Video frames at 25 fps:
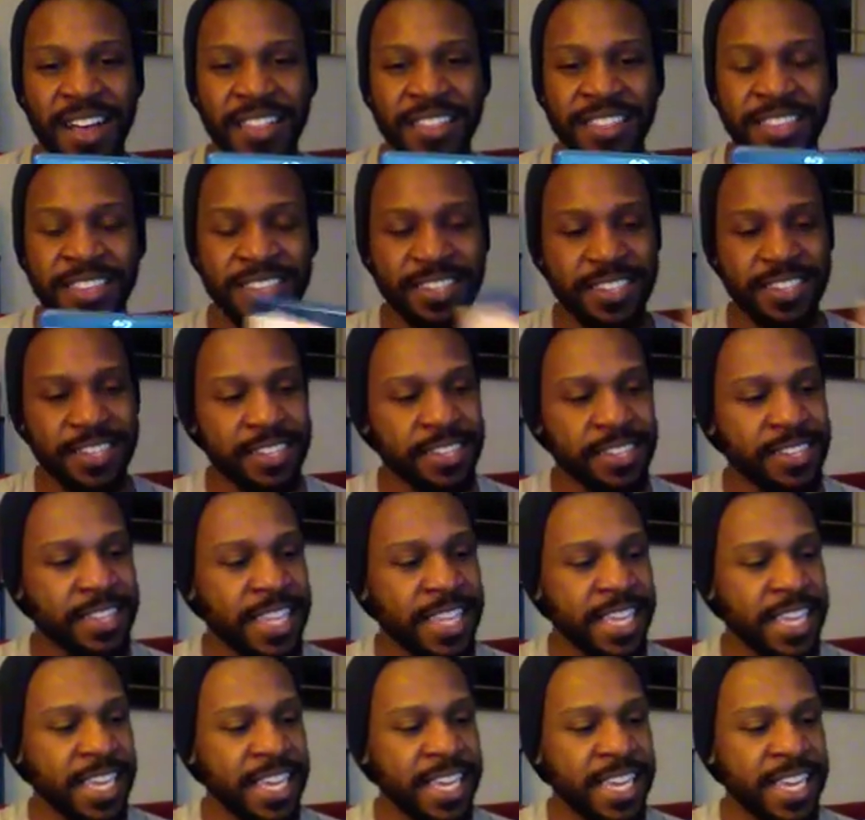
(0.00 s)
This is
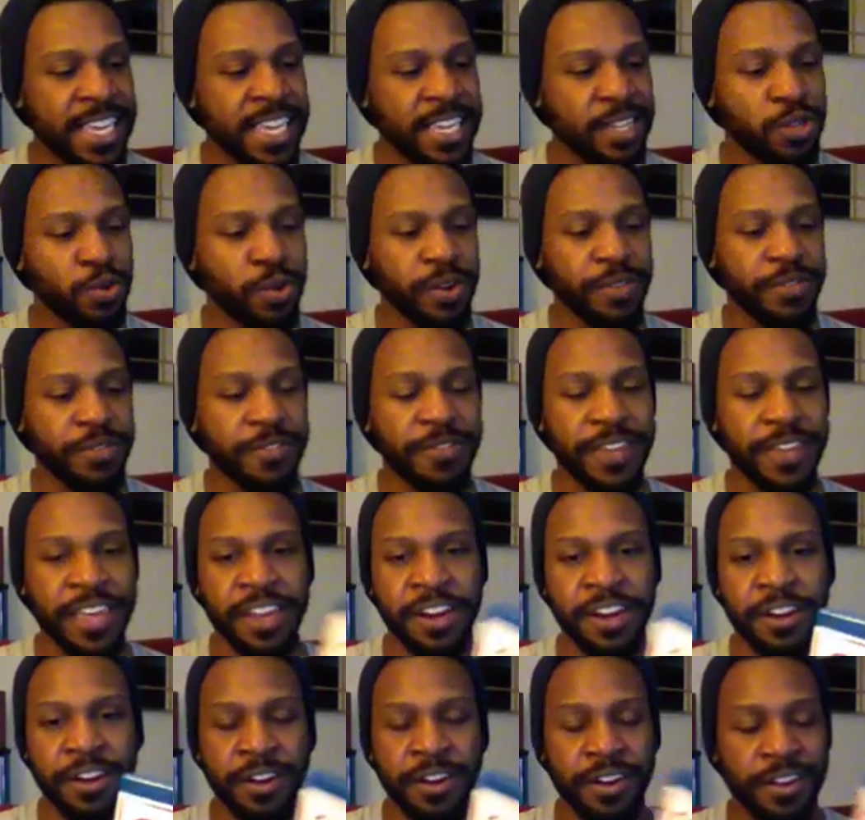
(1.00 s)
the
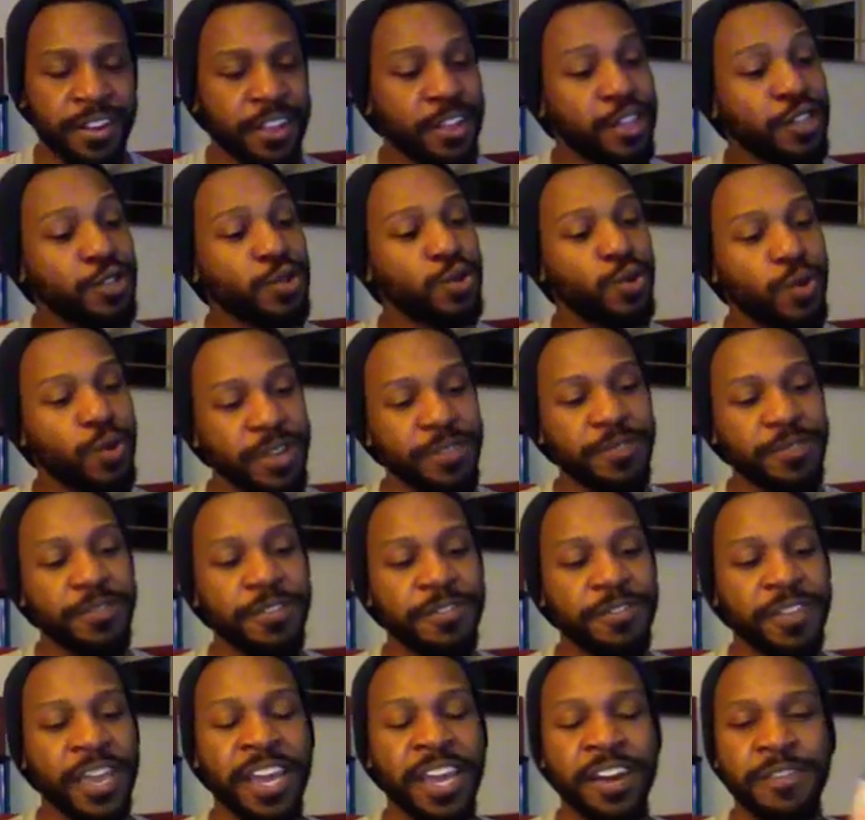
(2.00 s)

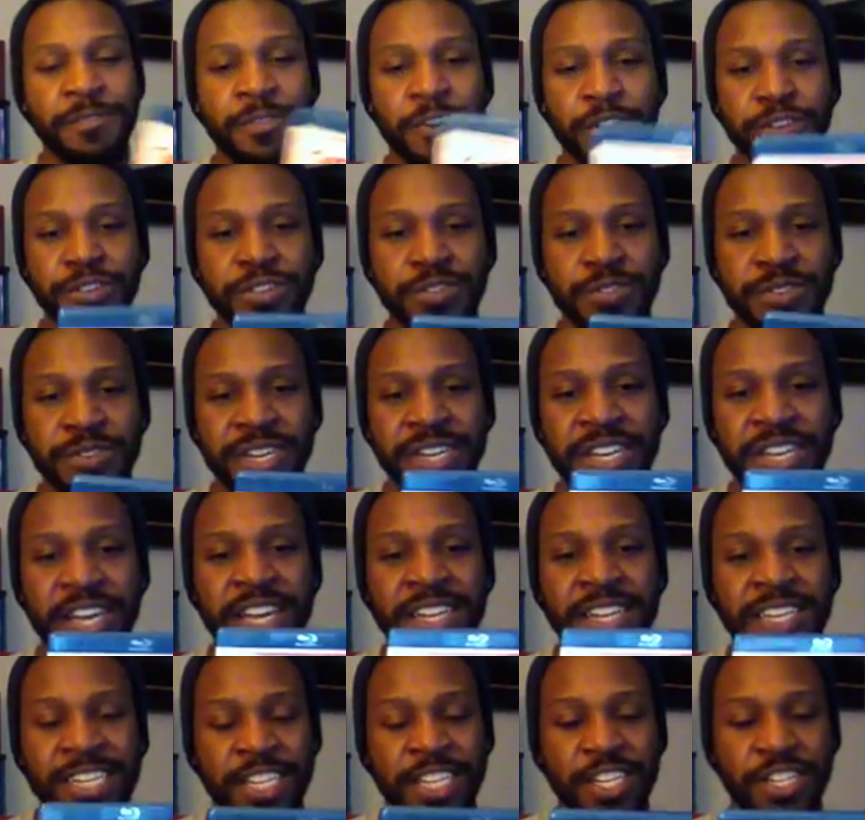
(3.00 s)
25th anniversary
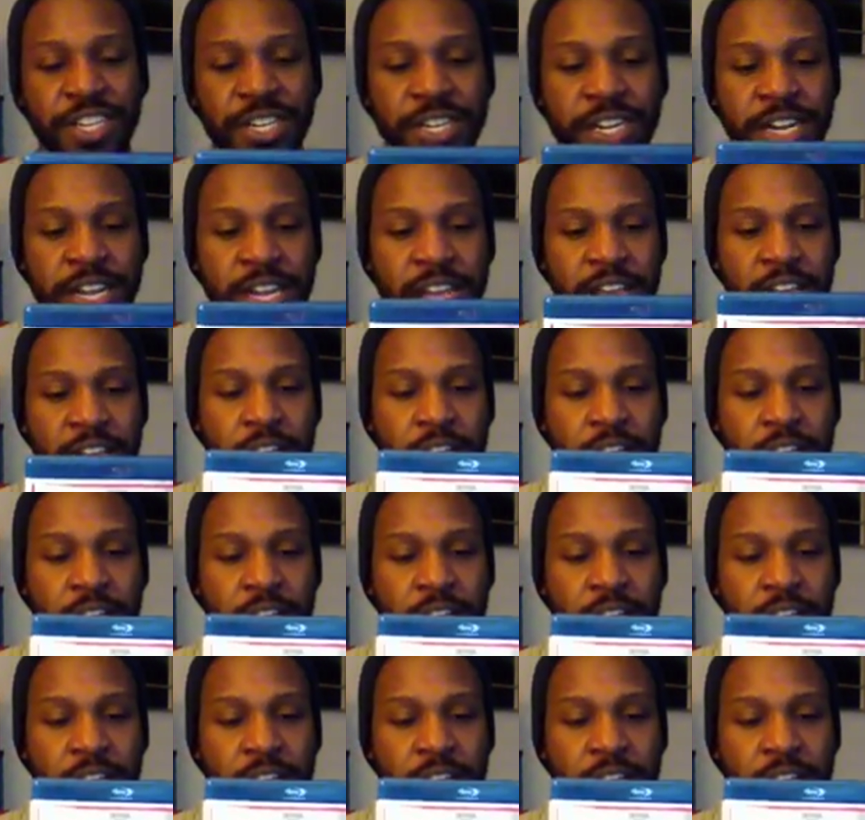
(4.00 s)
edition.